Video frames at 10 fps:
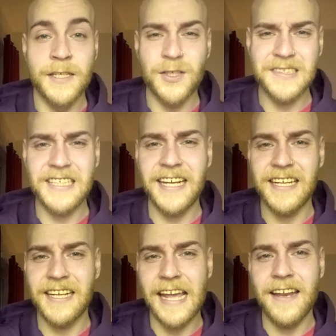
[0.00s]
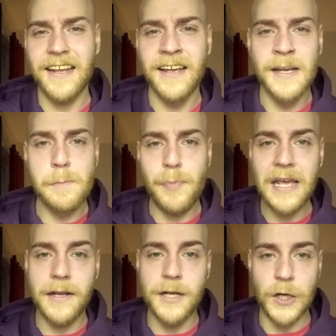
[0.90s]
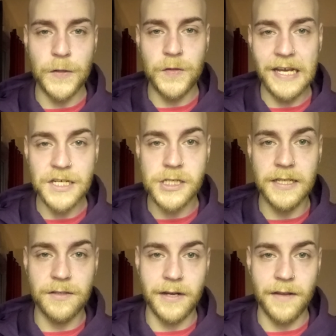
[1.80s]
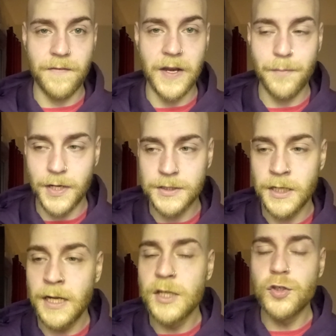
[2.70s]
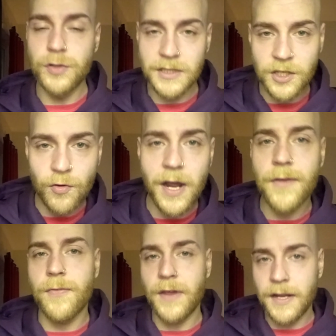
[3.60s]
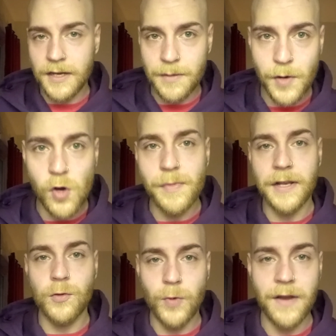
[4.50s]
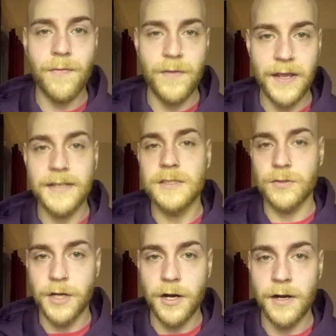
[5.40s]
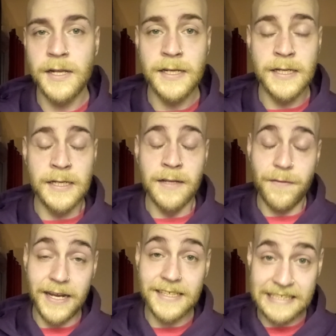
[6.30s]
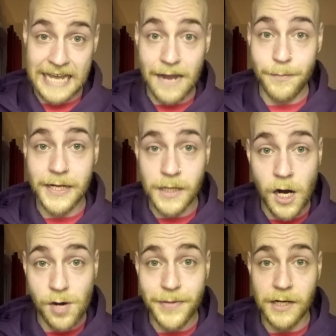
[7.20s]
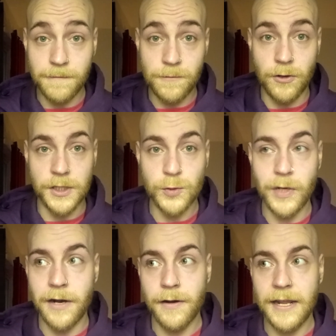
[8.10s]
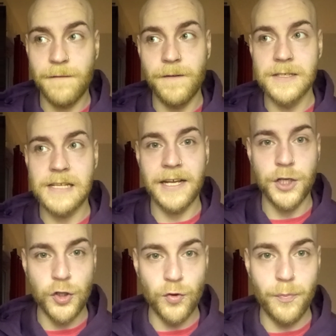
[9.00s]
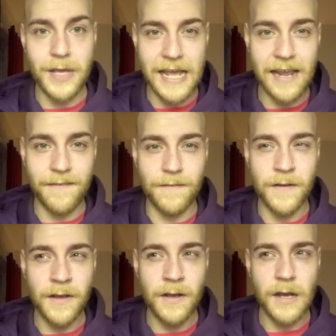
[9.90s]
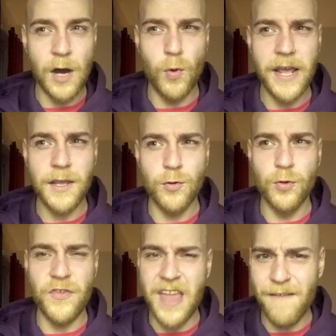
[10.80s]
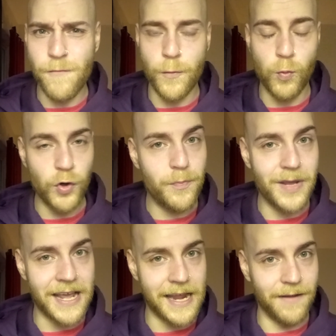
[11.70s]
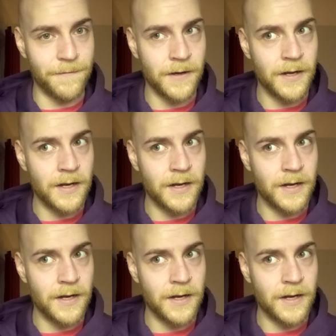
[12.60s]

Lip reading: Not taking any big connotation into anything, but doing the right thing in the moment when things occur. Things can be karmic, of course, where it feels like you behaved a way you never would behave